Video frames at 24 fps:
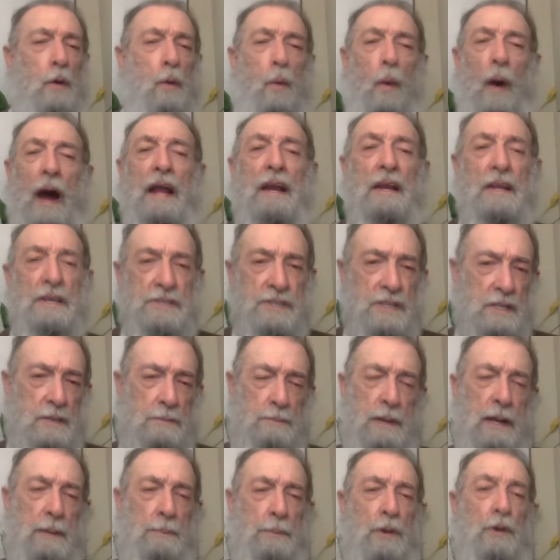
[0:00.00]
Why listen to
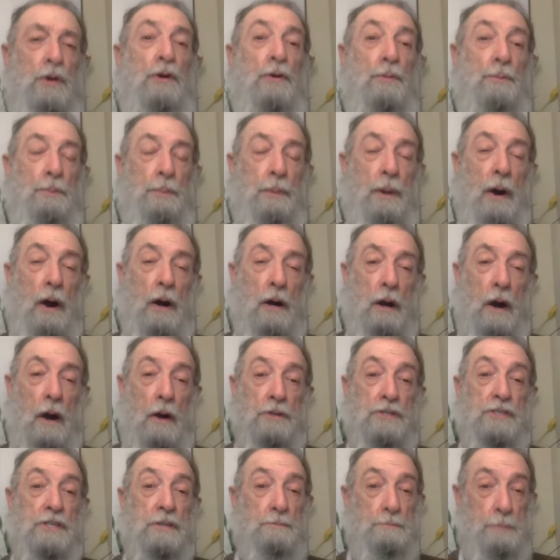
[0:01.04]
people who are,
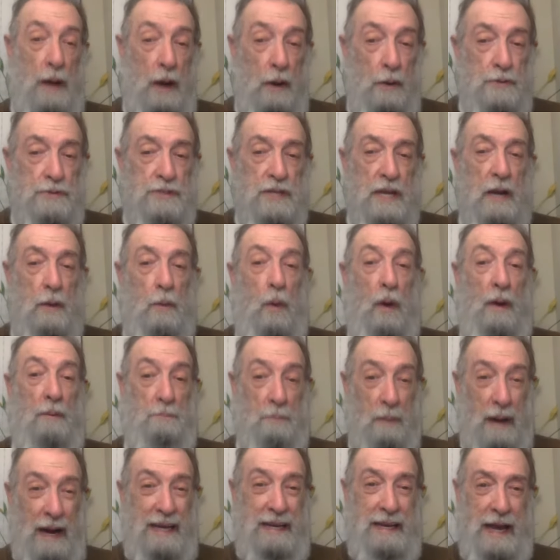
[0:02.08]
are supposing what
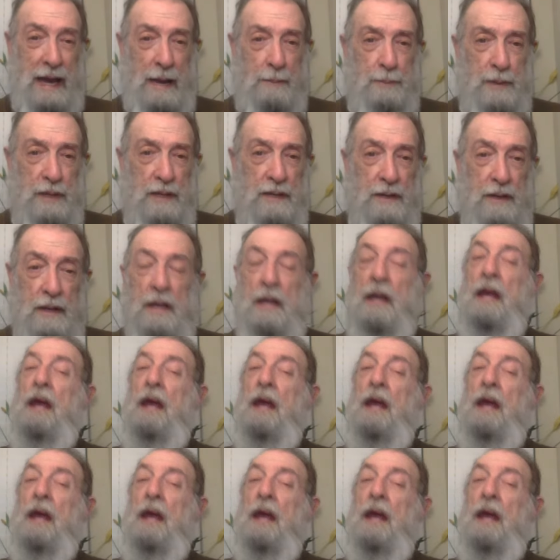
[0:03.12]
might happen?